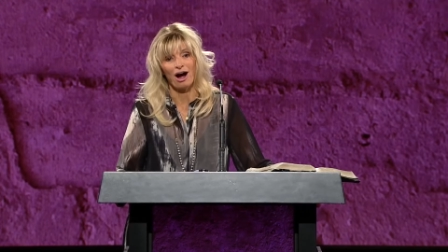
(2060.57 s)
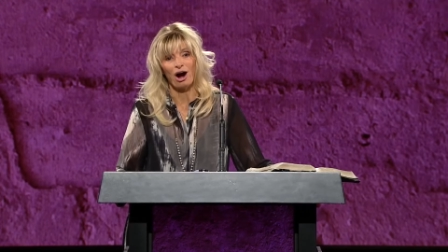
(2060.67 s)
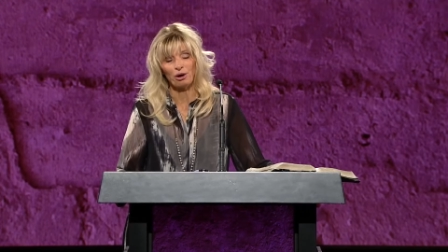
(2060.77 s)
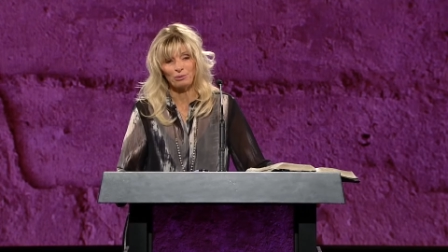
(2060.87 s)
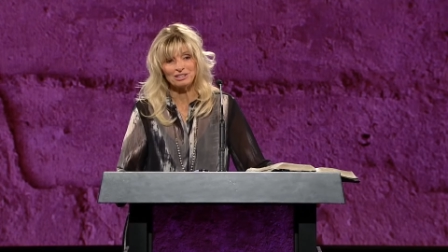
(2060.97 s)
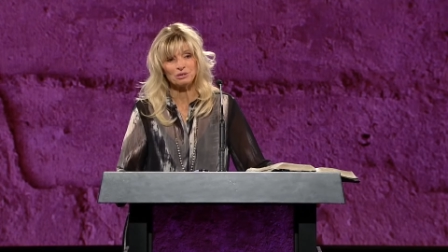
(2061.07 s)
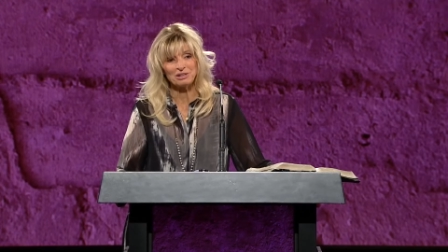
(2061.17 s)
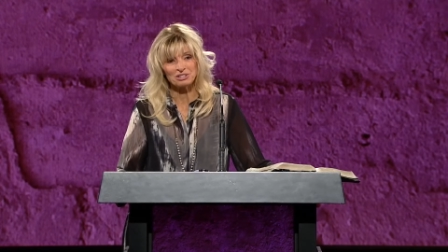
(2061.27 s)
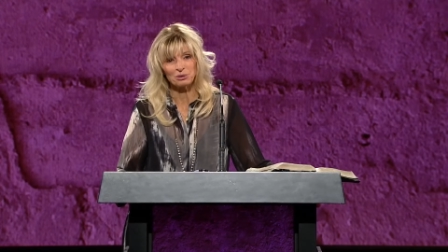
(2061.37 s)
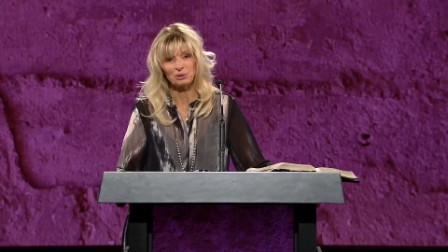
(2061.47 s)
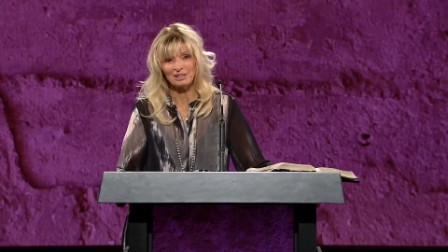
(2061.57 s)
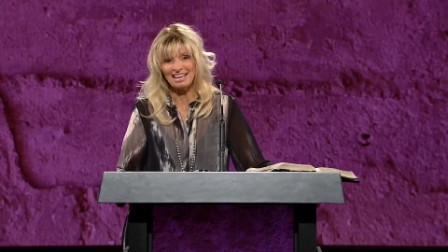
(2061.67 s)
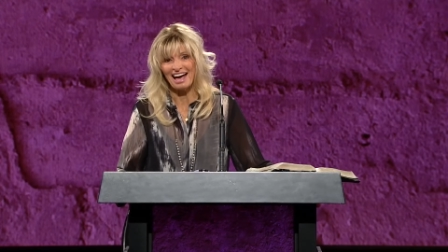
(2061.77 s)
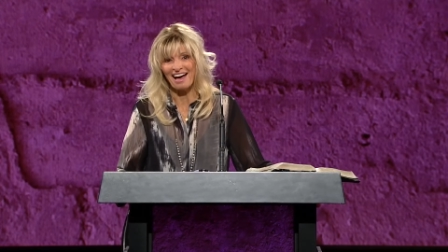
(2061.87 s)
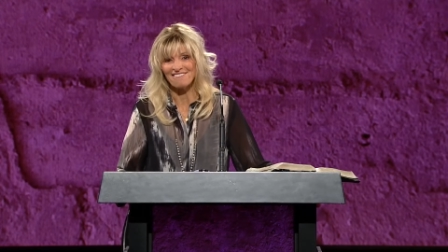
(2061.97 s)
Are we, do we truly
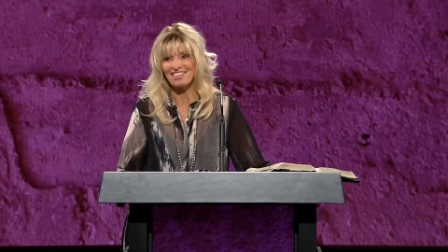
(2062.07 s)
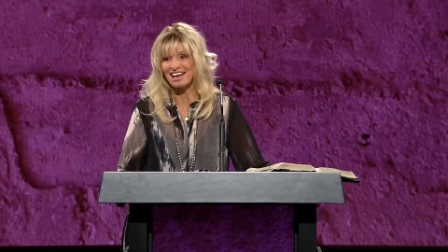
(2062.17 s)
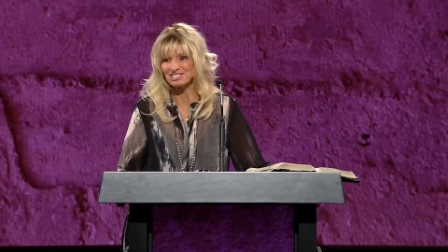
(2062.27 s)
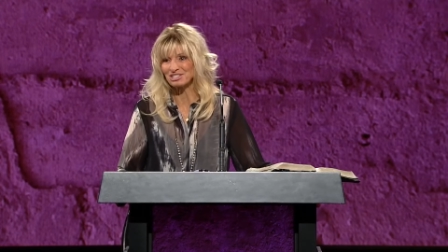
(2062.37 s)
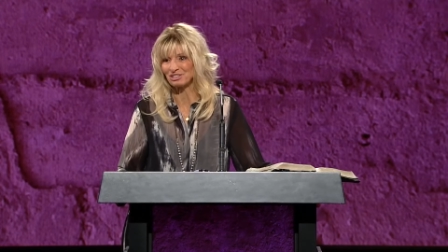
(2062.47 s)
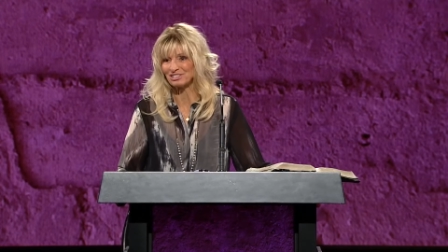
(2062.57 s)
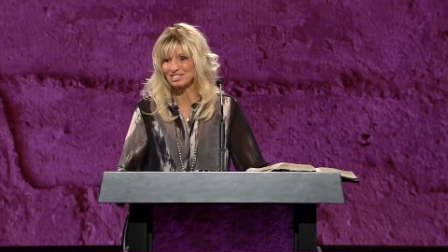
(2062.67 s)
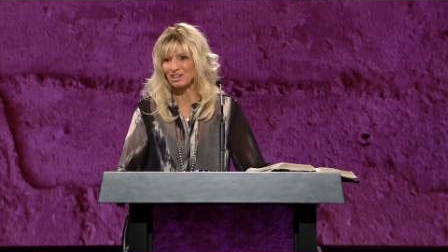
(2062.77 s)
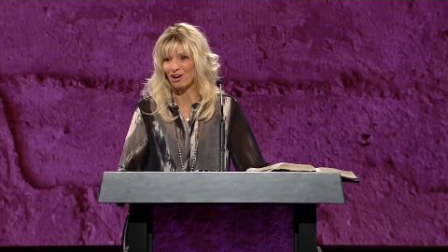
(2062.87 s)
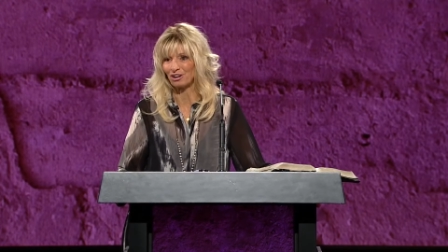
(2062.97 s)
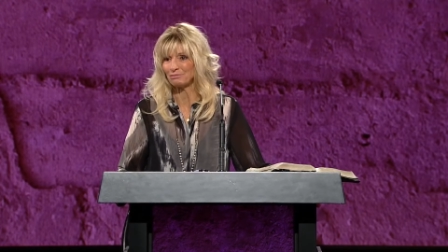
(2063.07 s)
have that servant's heart?